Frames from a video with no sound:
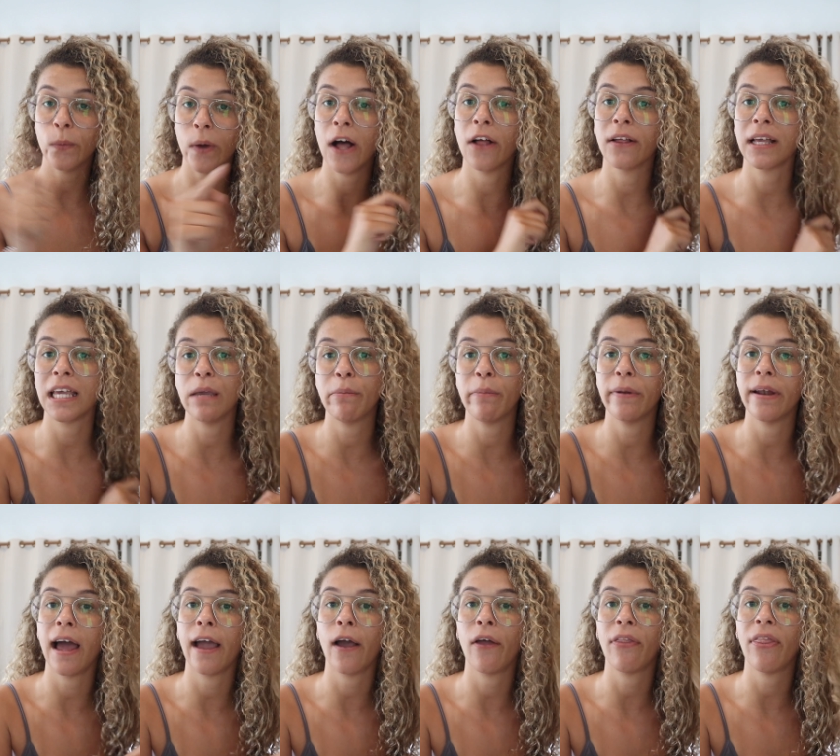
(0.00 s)
I'll keep an
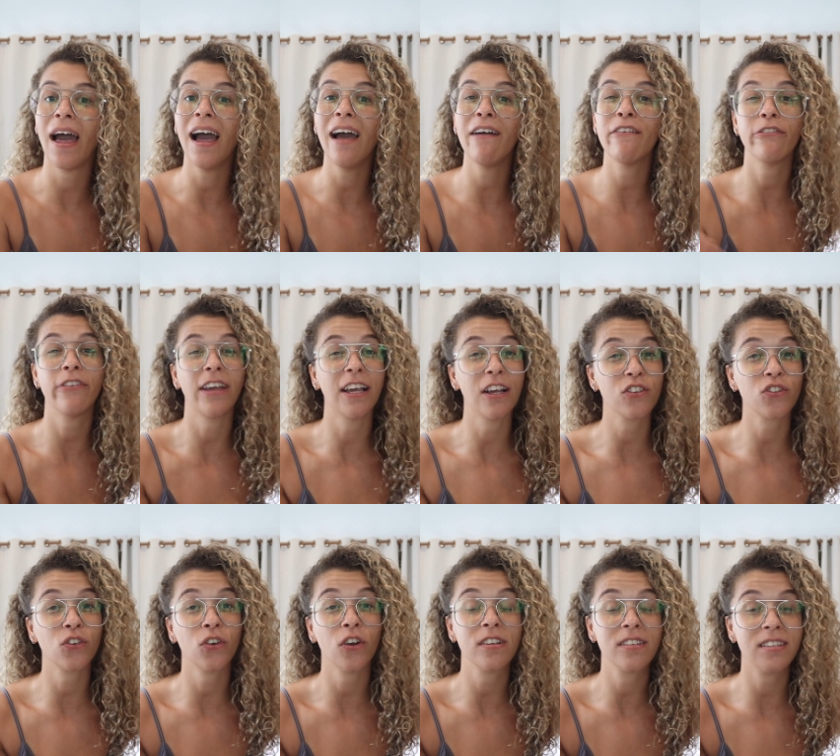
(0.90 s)
eye on that. Fingers
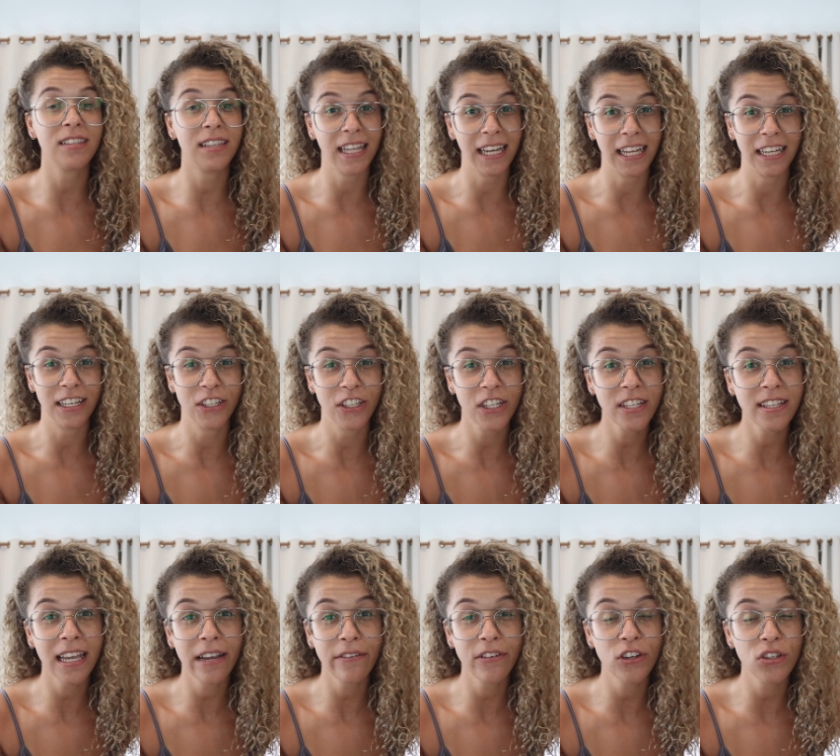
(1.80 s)
crossed that it does
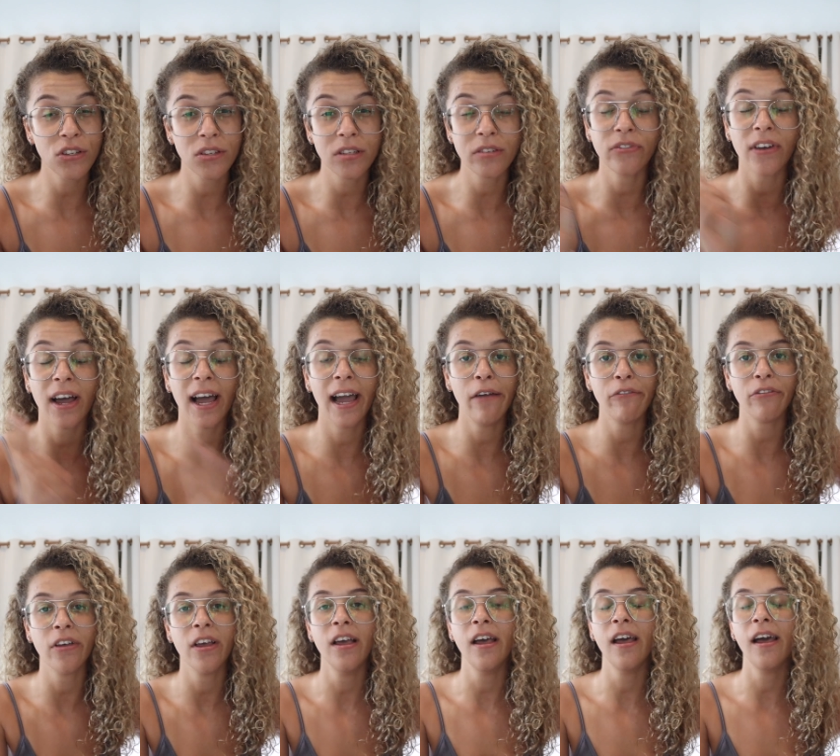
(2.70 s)
get reduced to 5.